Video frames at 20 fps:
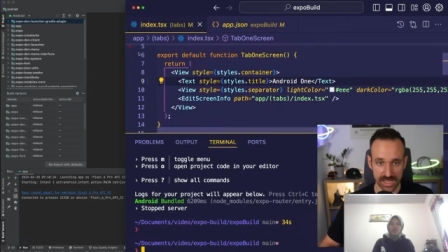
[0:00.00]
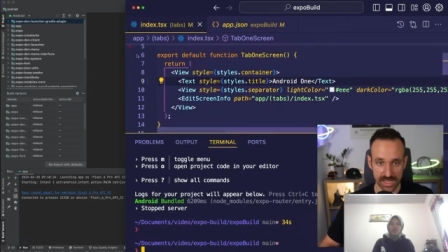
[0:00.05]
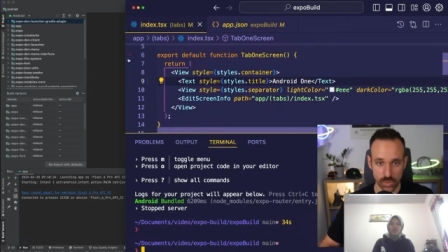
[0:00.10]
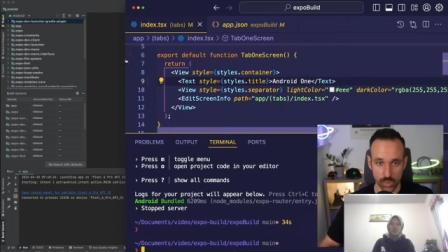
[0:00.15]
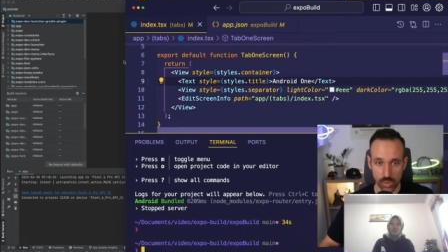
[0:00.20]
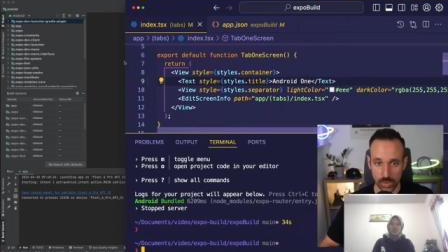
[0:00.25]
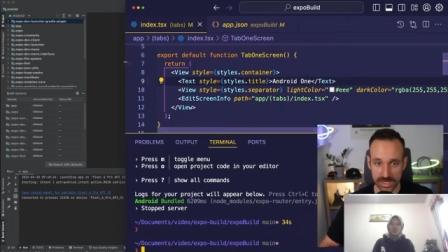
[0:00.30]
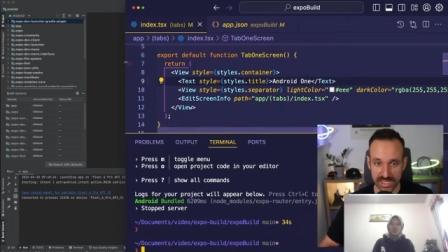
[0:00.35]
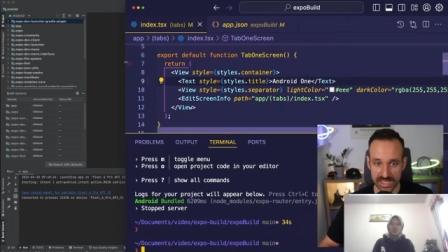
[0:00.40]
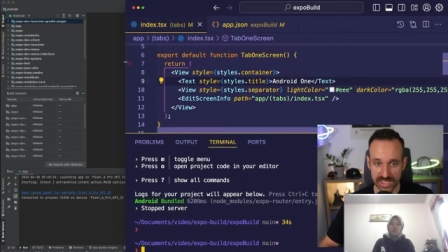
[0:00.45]
and
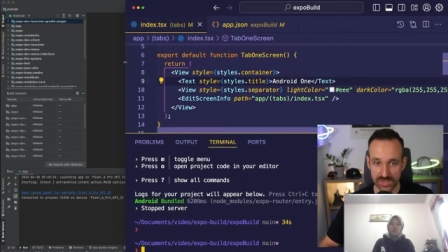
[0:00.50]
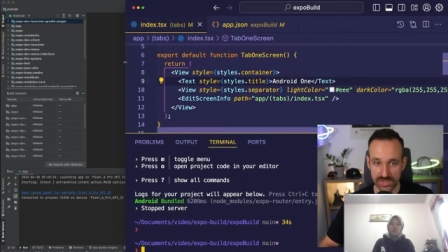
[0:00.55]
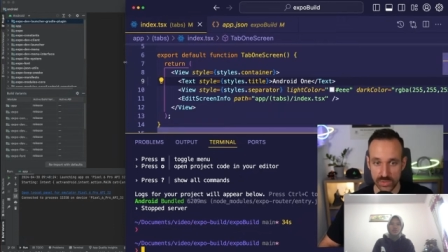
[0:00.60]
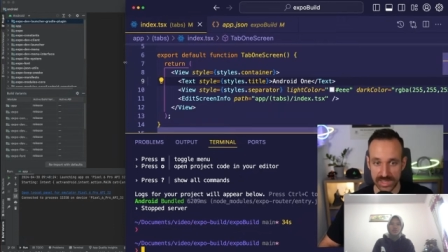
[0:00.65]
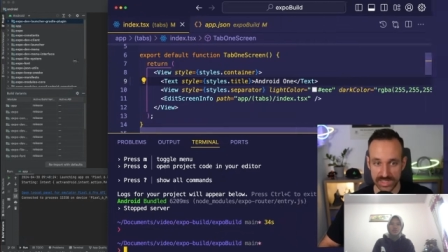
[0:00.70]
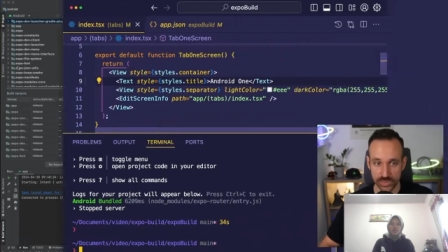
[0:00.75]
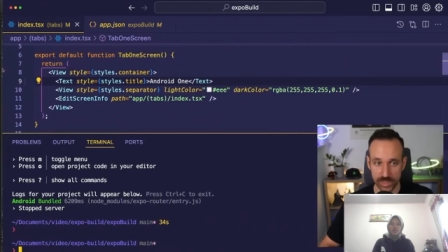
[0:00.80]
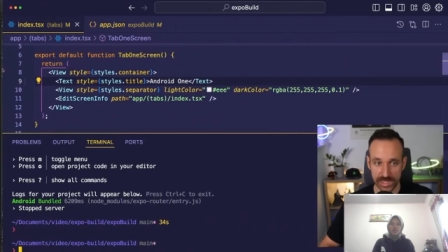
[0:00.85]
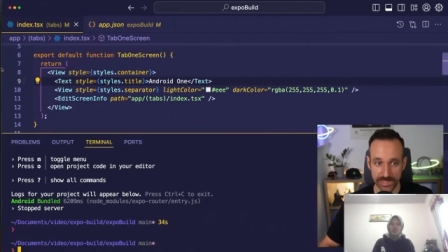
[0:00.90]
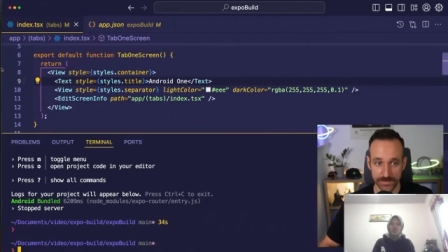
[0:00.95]
what we can do
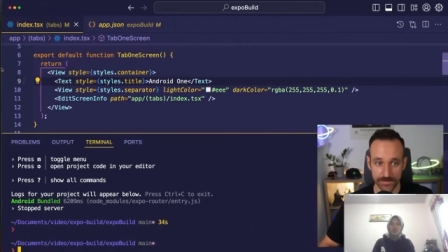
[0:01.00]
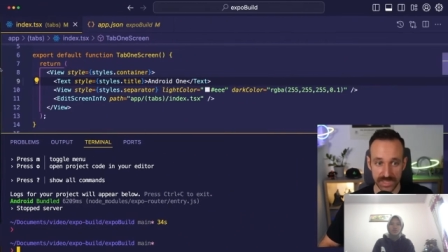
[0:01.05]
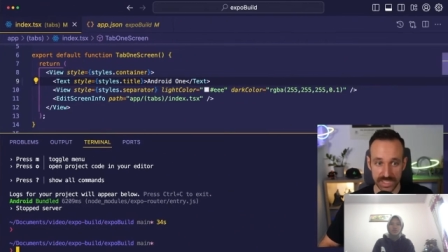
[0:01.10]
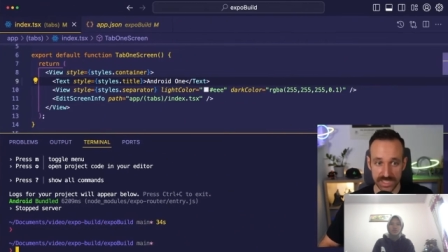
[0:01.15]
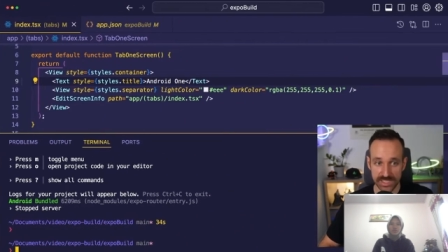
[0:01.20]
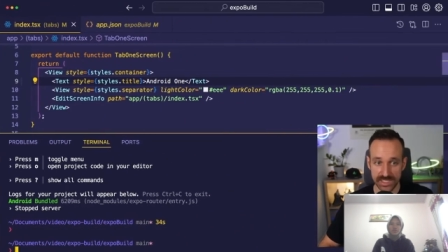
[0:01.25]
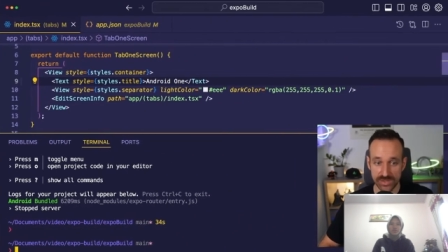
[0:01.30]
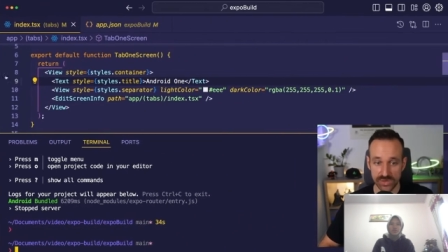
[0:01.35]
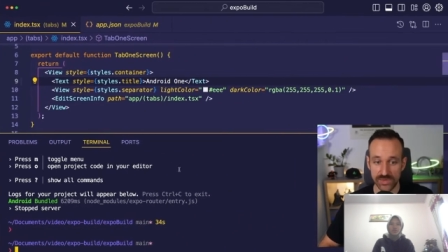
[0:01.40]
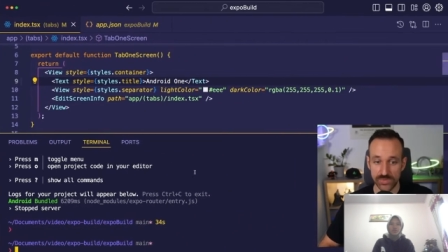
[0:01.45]
as well.
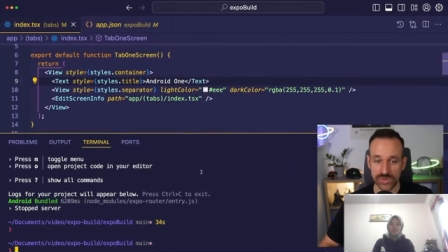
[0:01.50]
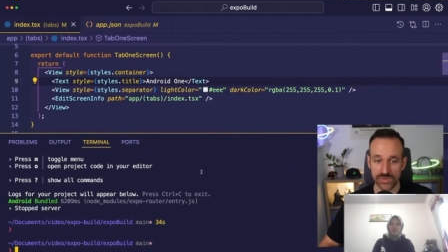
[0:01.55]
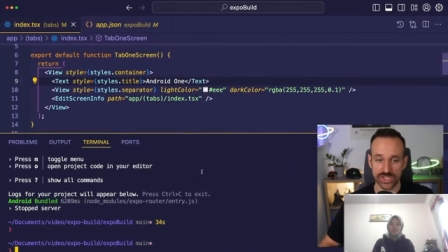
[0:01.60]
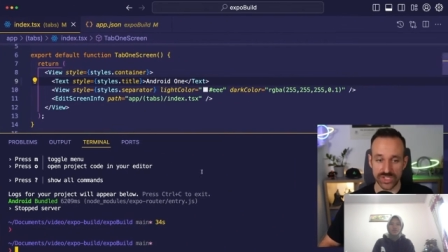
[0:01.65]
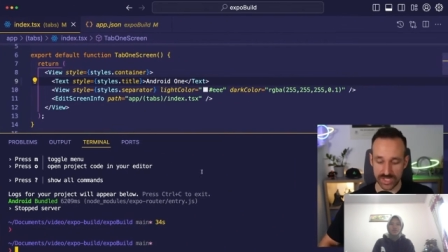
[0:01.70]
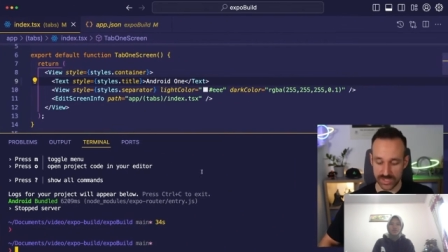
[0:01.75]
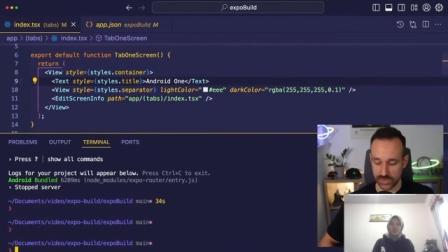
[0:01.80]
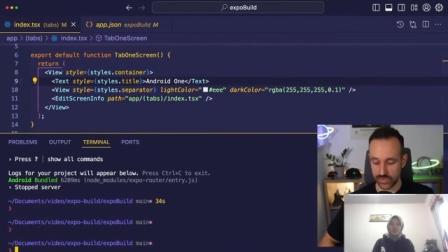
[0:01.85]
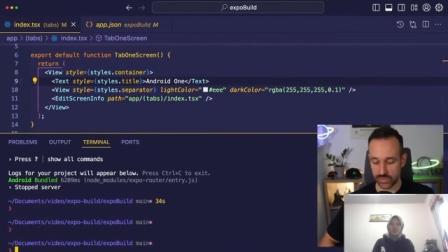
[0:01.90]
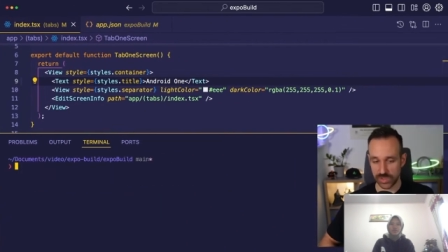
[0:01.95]
So if you
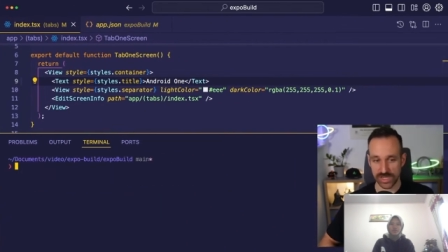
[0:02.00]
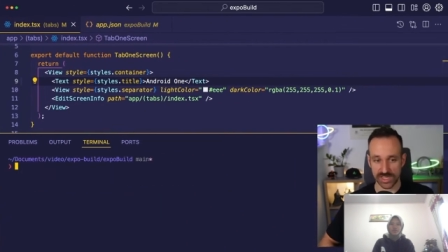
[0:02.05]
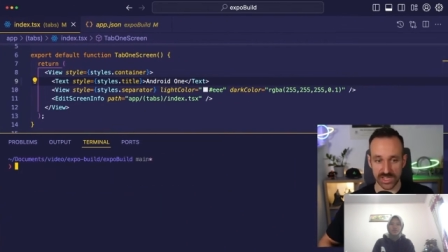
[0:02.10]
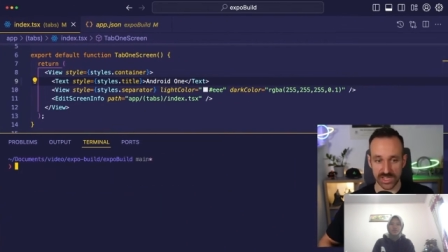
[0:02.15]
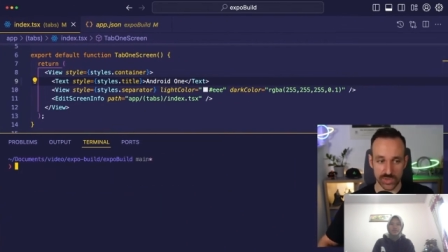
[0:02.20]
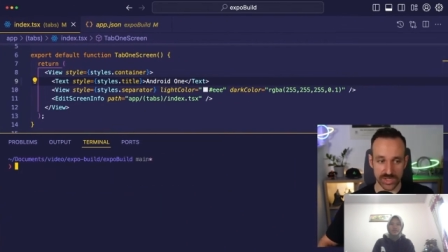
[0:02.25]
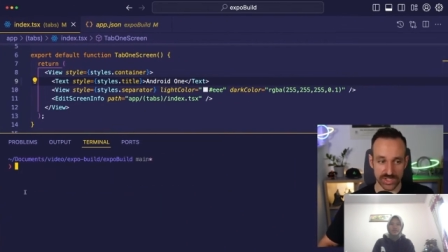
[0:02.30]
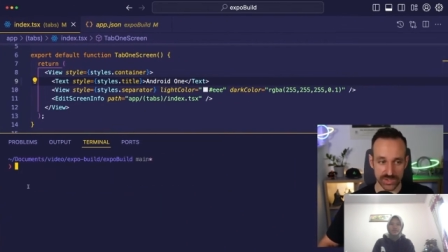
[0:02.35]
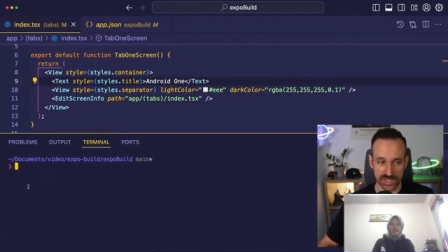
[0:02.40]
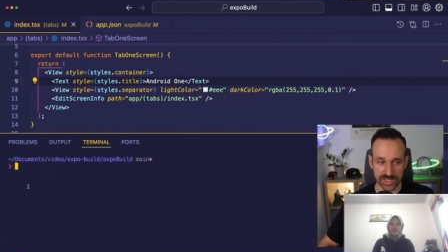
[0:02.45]
don't want to
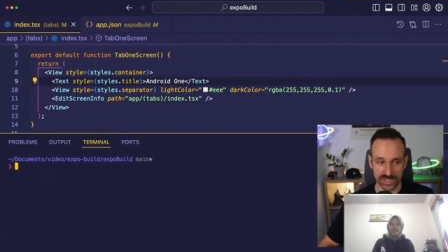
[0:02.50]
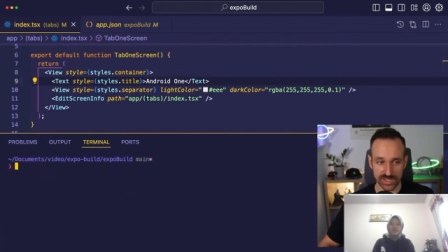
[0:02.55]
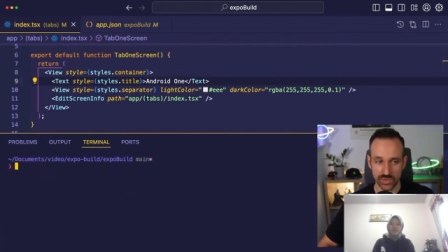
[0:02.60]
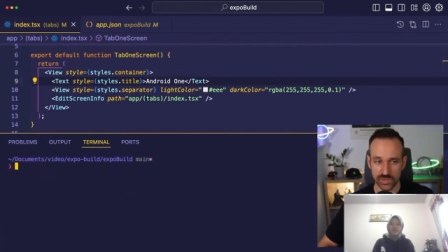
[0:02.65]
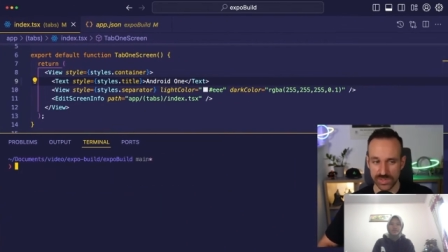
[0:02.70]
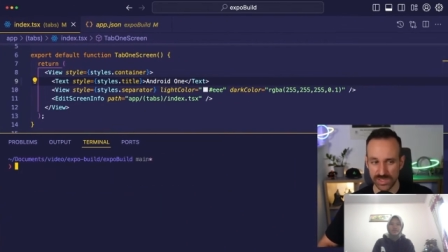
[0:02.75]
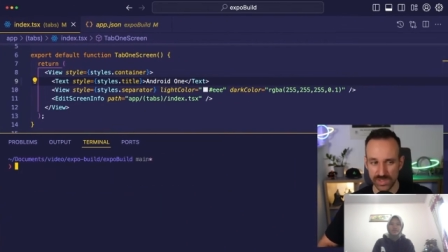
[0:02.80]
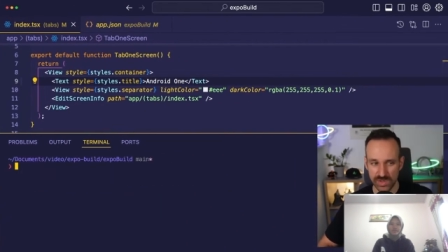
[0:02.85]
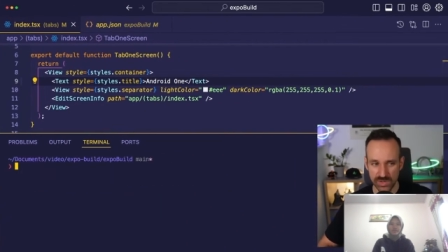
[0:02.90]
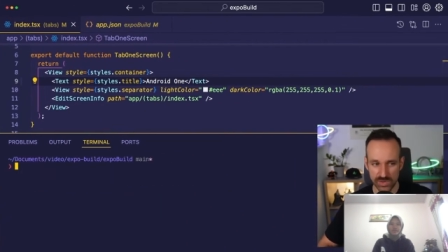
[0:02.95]
go into these
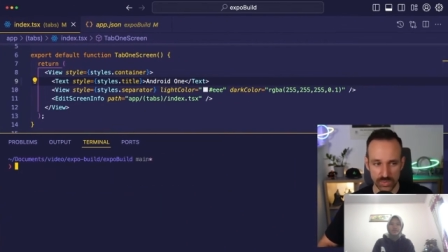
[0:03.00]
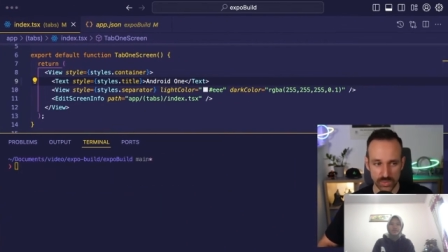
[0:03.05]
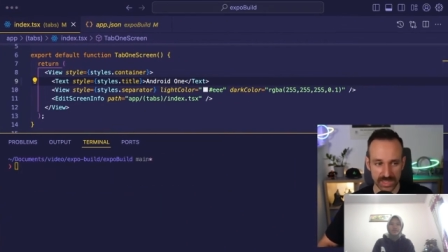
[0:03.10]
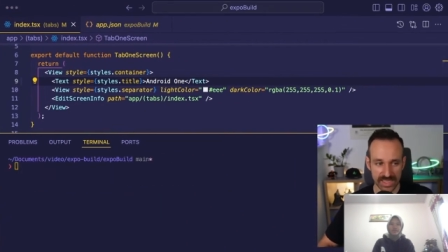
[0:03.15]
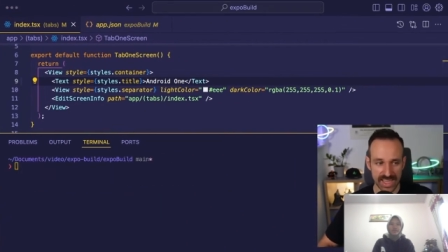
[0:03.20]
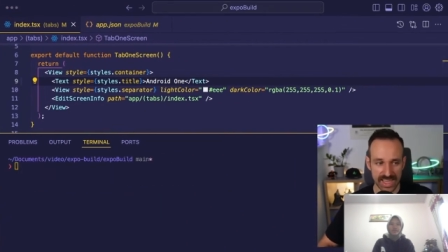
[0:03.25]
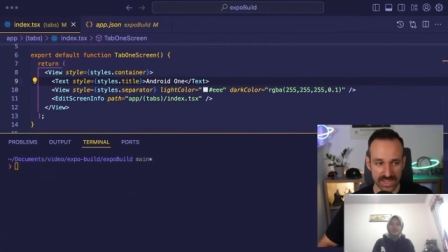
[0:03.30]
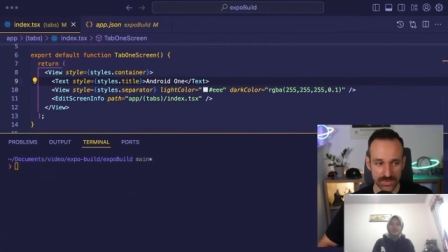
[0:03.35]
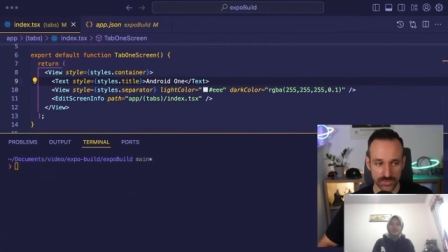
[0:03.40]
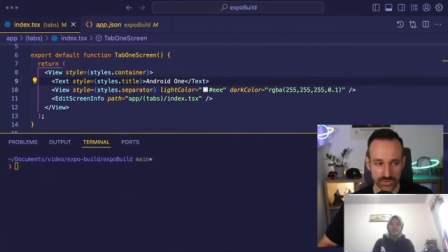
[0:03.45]
tools, you don't
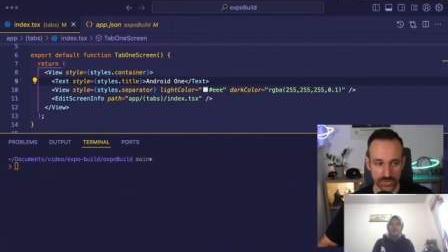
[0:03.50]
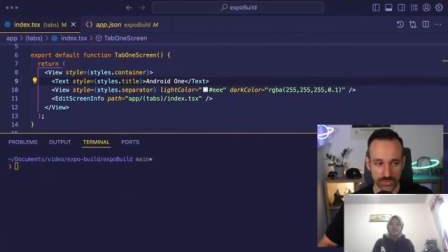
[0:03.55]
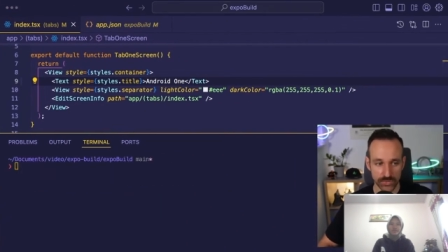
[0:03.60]
really have to.